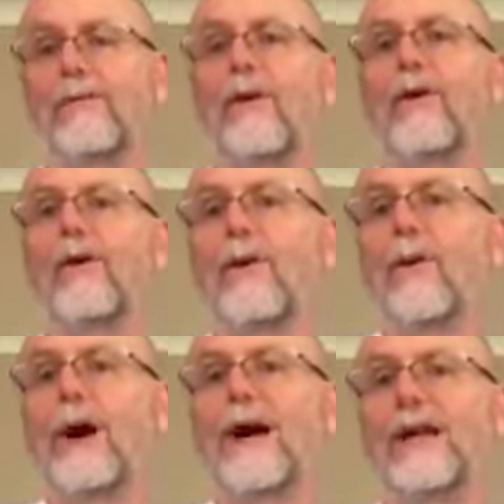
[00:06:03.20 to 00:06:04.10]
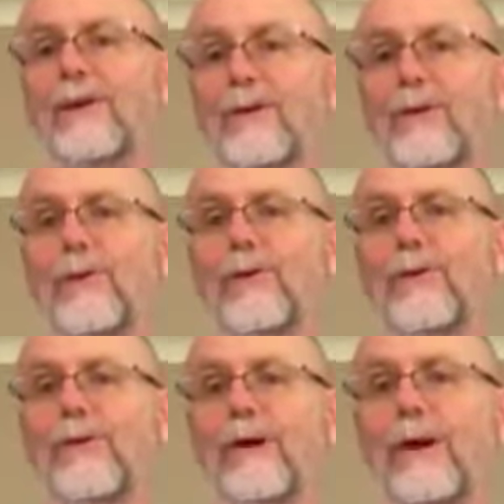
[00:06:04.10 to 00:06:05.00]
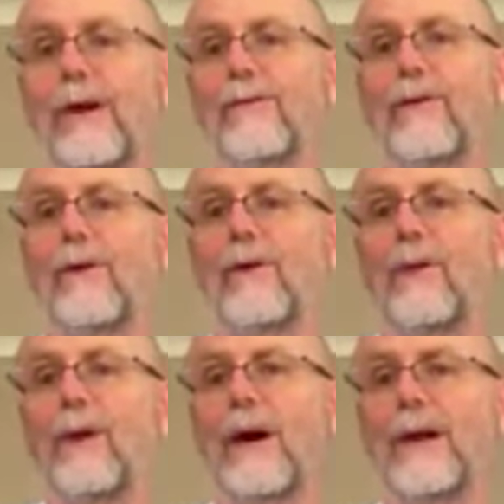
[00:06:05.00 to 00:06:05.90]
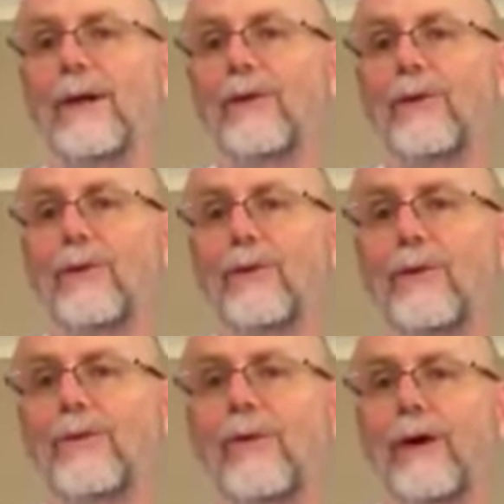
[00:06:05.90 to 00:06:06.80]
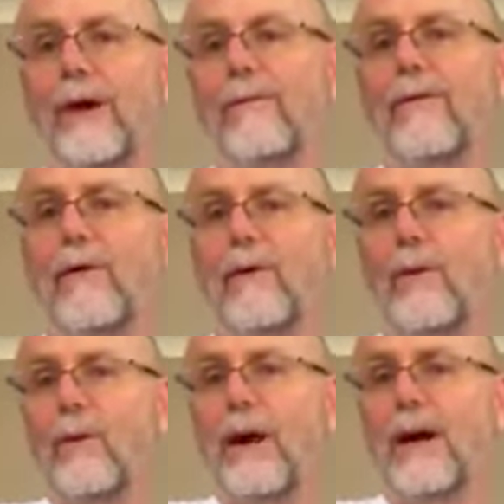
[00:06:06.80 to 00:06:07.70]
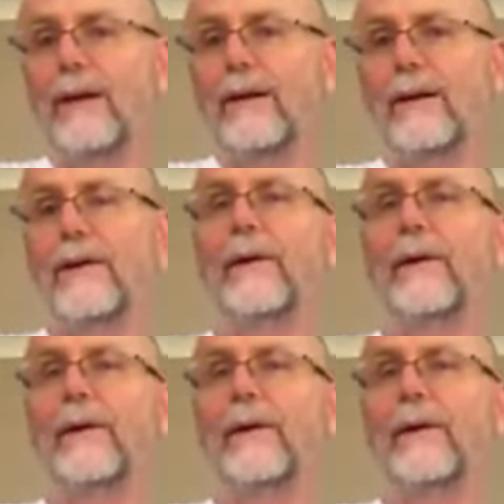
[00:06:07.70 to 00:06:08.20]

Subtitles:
4, 1, 2, 3, 4, 1, 2, 3, 4, 1.